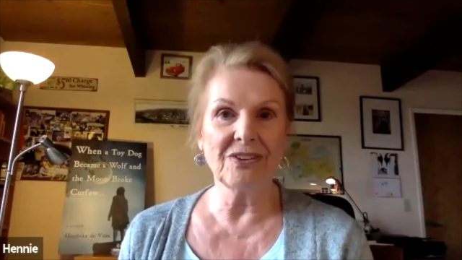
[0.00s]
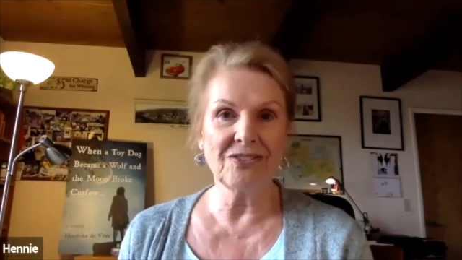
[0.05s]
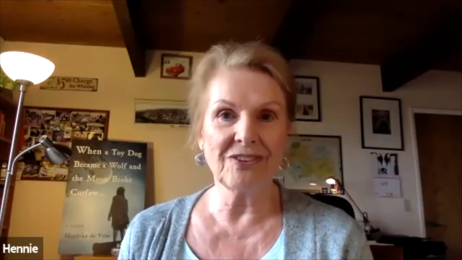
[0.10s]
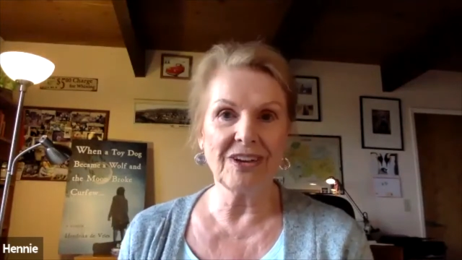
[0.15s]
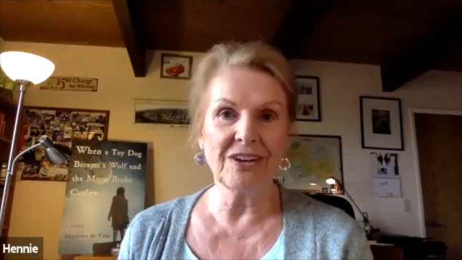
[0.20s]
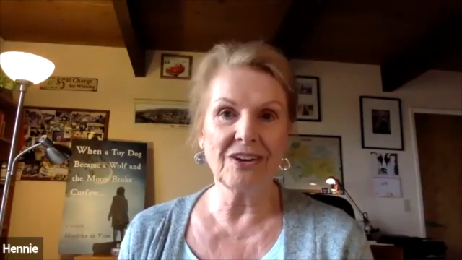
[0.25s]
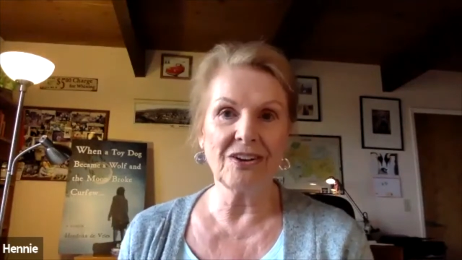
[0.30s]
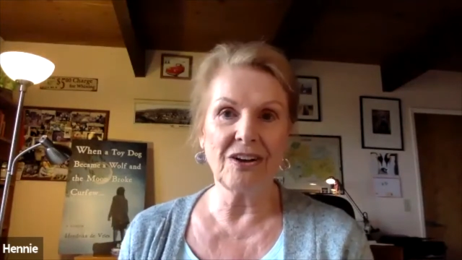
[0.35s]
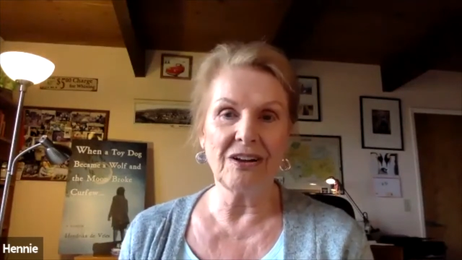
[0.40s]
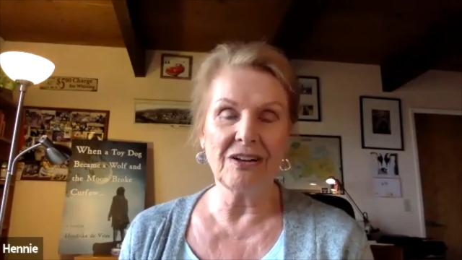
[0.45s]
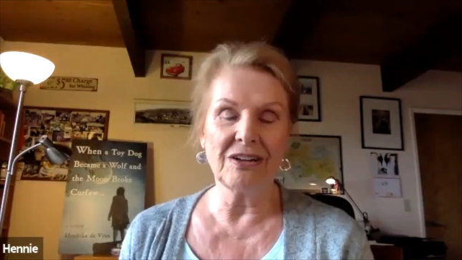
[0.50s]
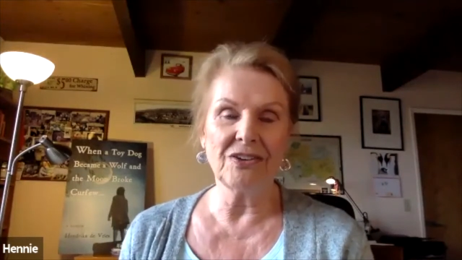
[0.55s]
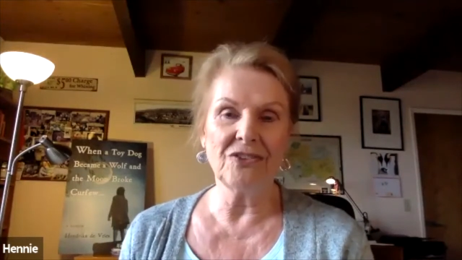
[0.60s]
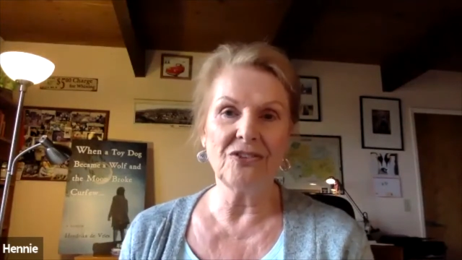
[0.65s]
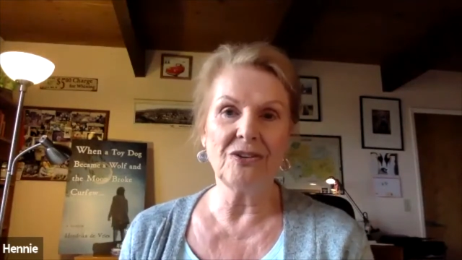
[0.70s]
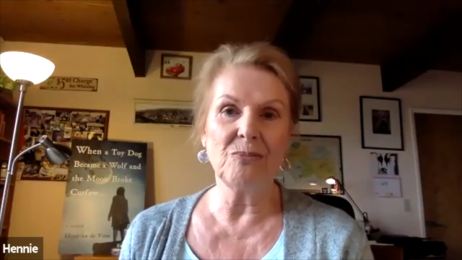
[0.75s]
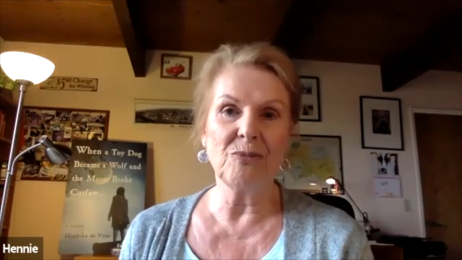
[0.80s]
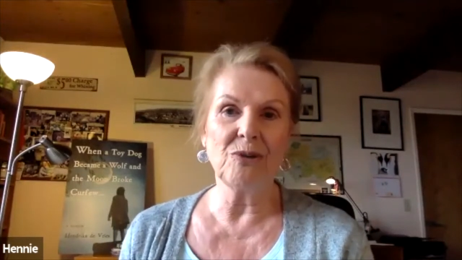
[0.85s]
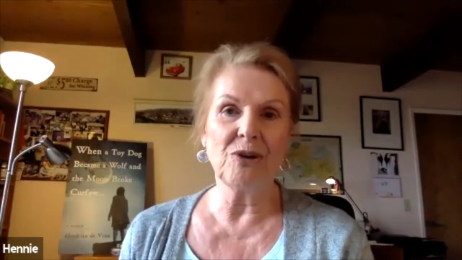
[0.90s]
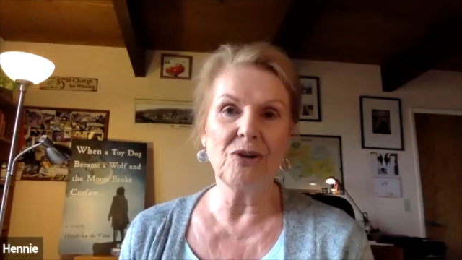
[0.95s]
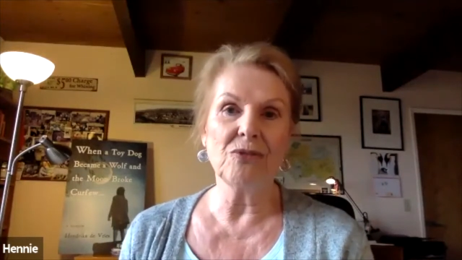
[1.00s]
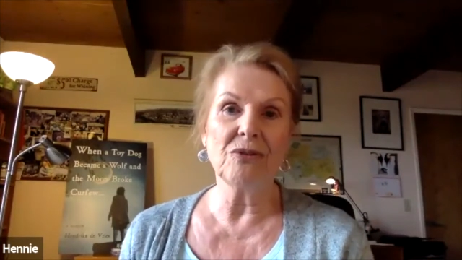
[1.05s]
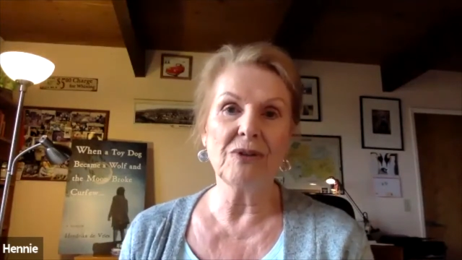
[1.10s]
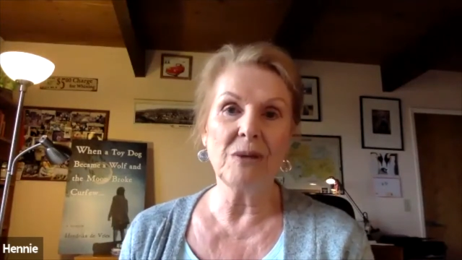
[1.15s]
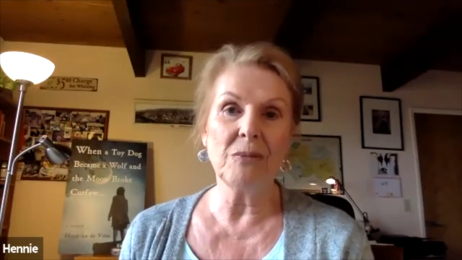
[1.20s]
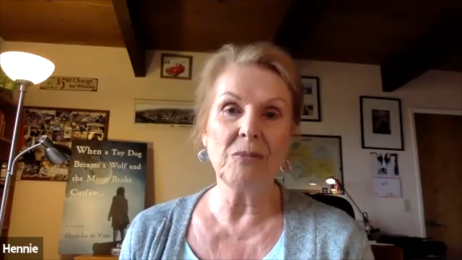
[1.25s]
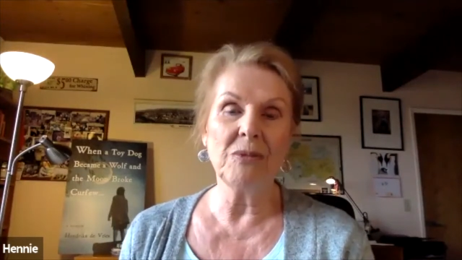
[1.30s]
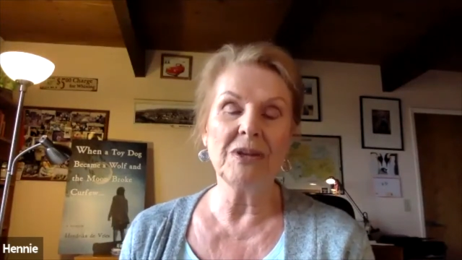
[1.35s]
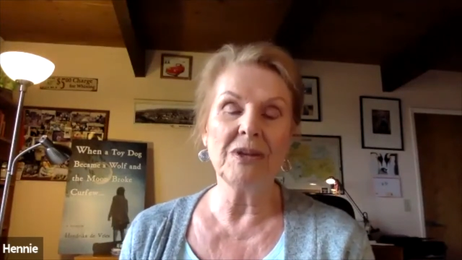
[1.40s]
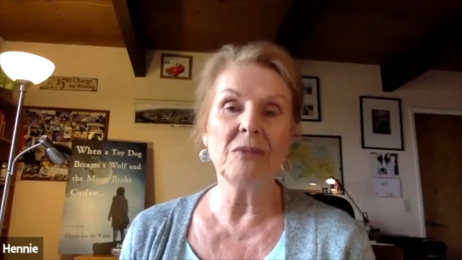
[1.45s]
psychology
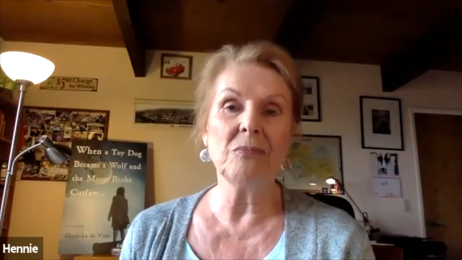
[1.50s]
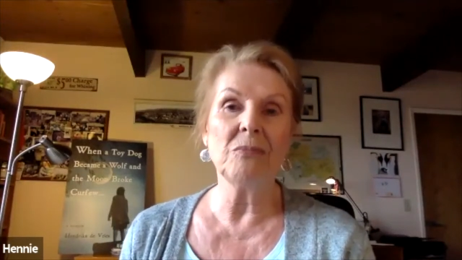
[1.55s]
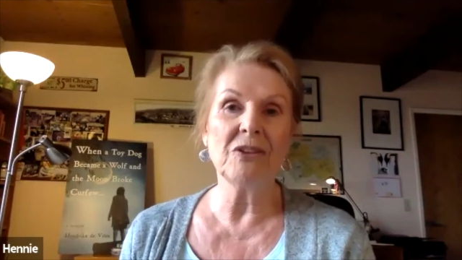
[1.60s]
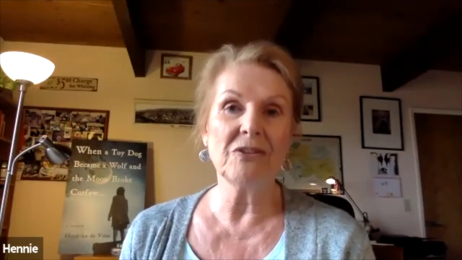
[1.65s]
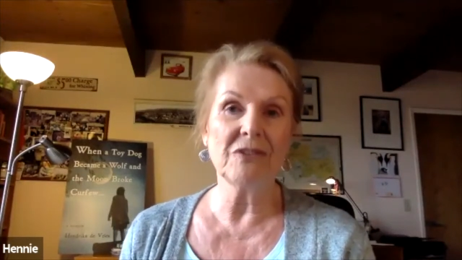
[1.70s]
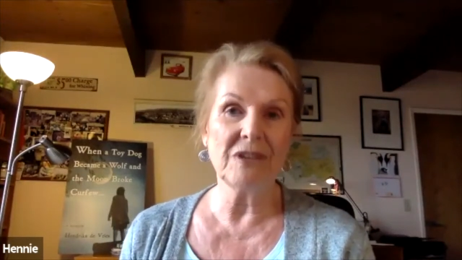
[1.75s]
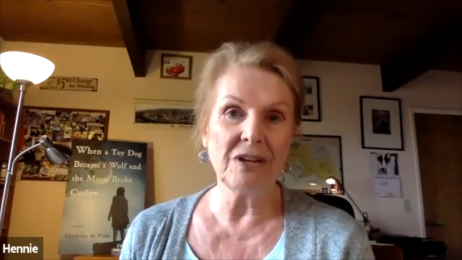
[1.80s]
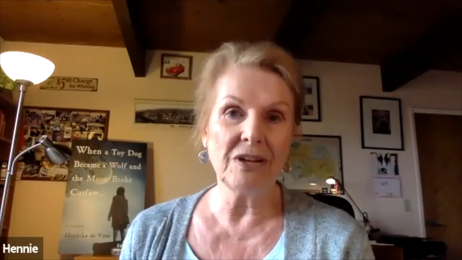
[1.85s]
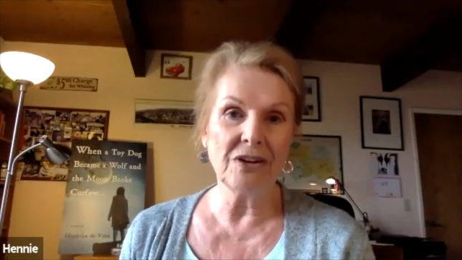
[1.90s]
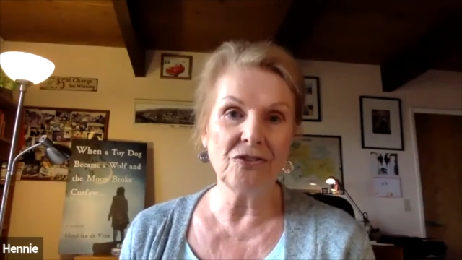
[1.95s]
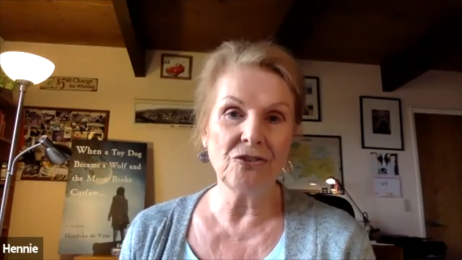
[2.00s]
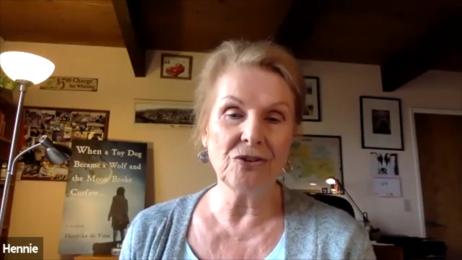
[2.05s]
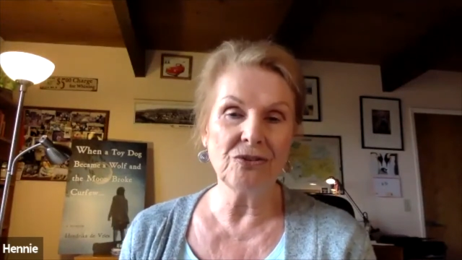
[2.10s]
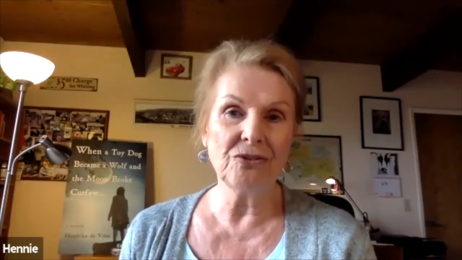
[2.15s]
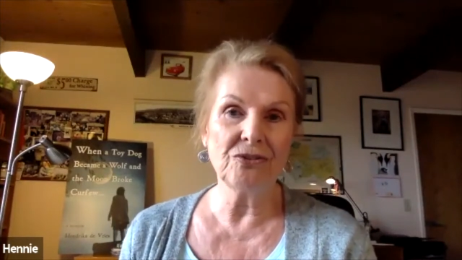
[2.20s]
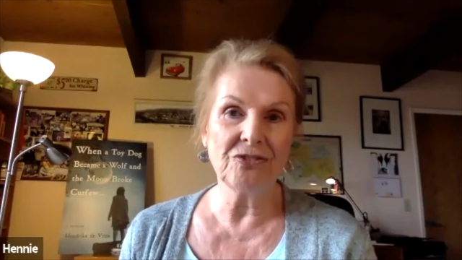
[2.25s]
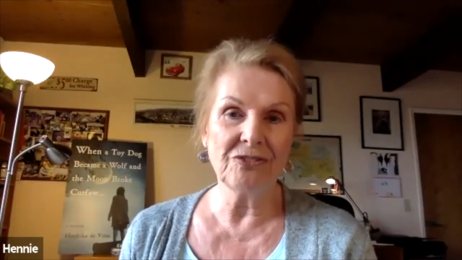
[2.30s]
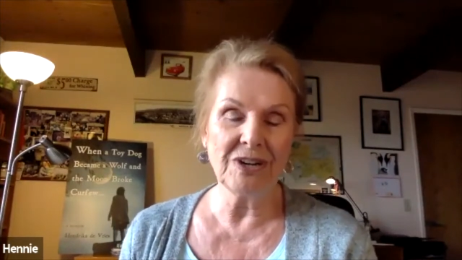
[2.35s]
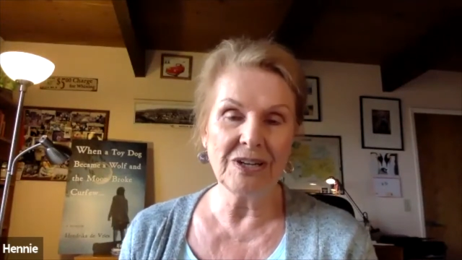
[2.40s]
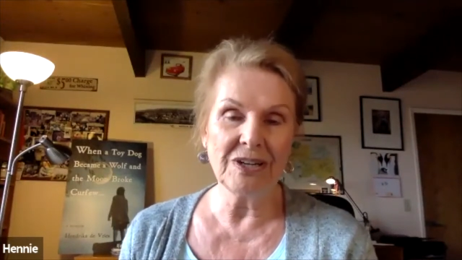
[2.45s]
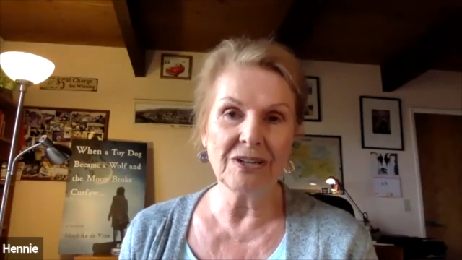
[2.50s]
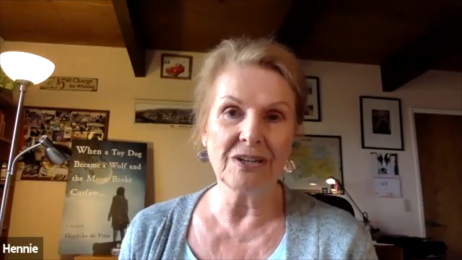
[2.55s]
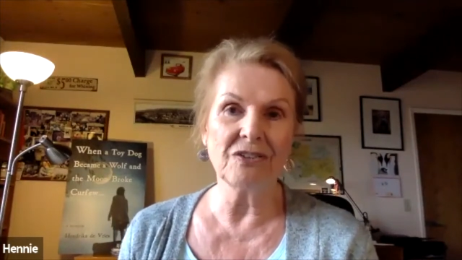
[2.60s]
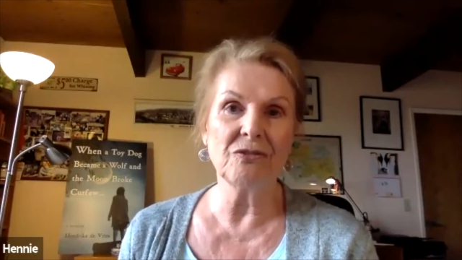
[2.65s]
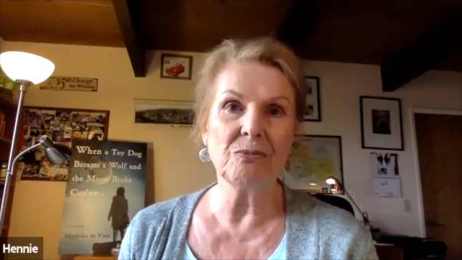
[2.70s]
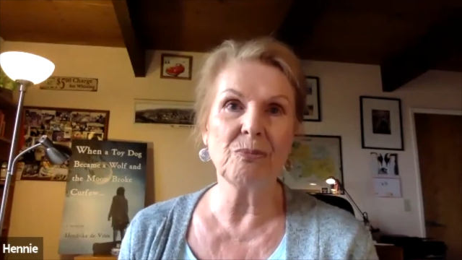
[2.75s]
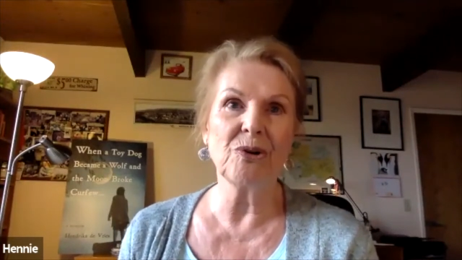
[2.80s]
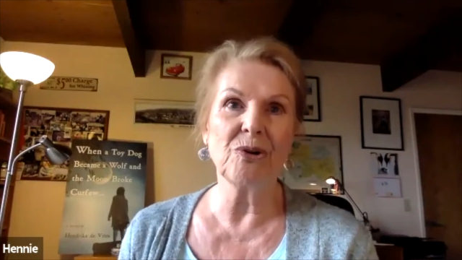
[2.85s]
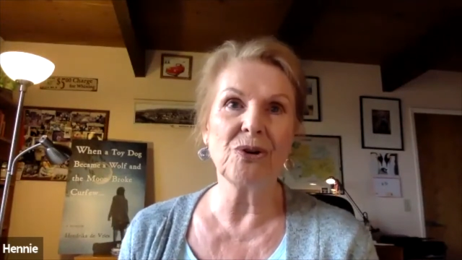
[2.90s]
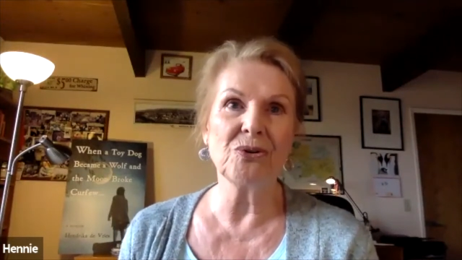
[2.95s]
program and the mythological
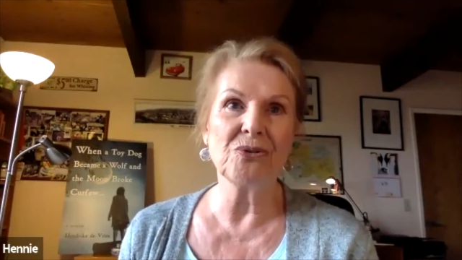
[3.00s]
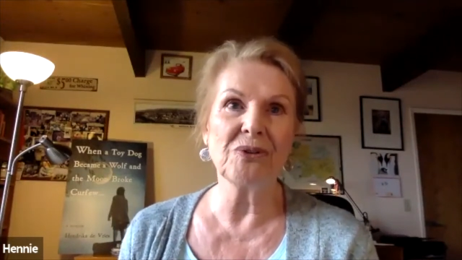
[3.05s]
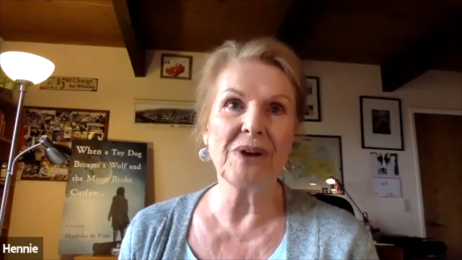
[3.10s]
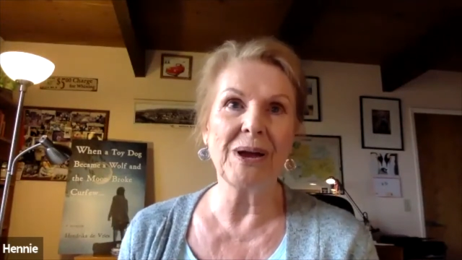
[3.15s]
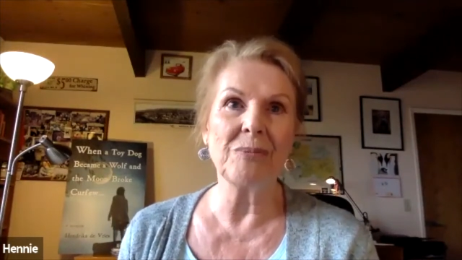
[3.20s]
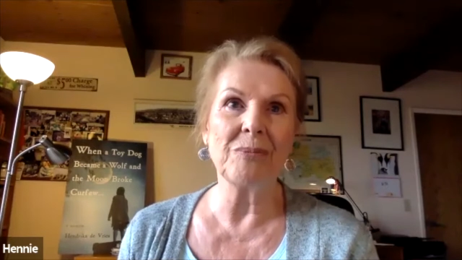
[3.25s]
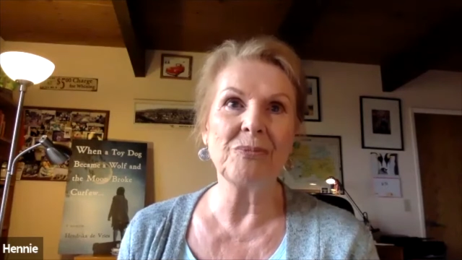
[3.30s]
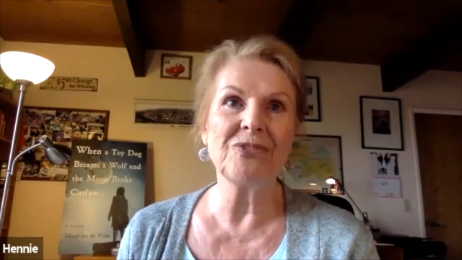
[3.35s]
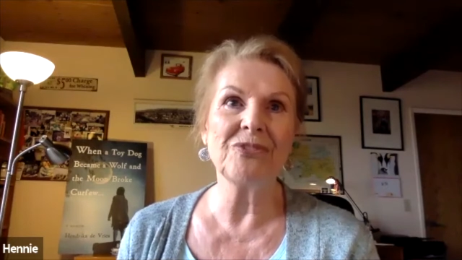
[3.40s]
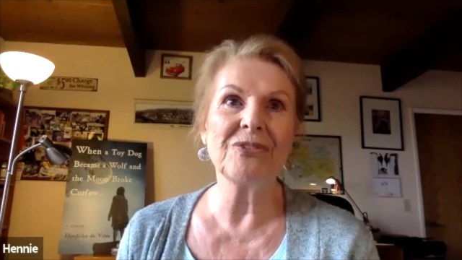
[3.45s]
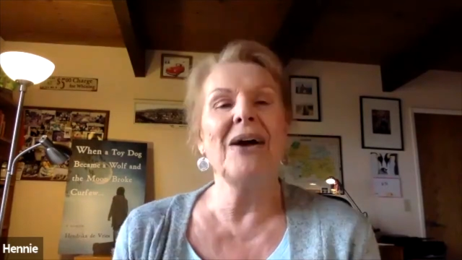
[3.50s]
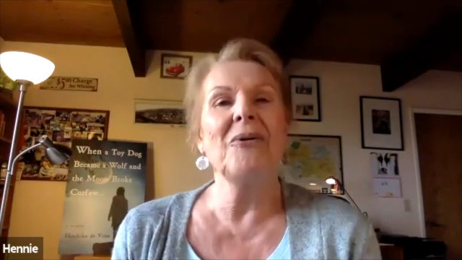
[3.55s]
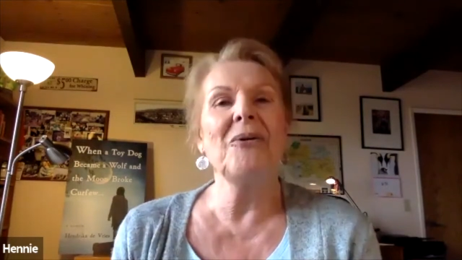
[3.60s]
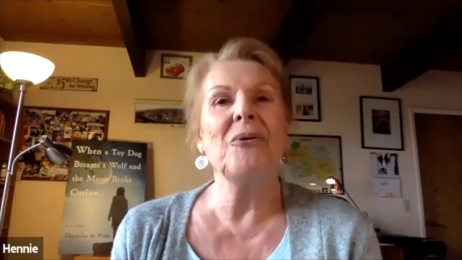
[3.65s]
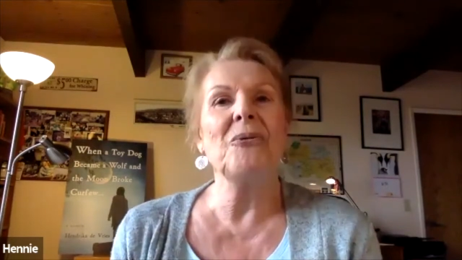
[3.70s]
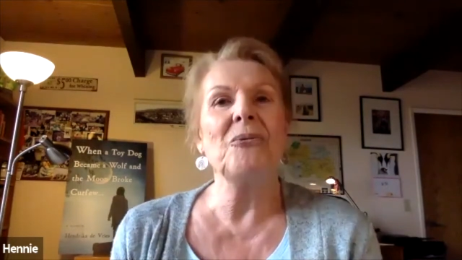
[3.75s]
studies programs.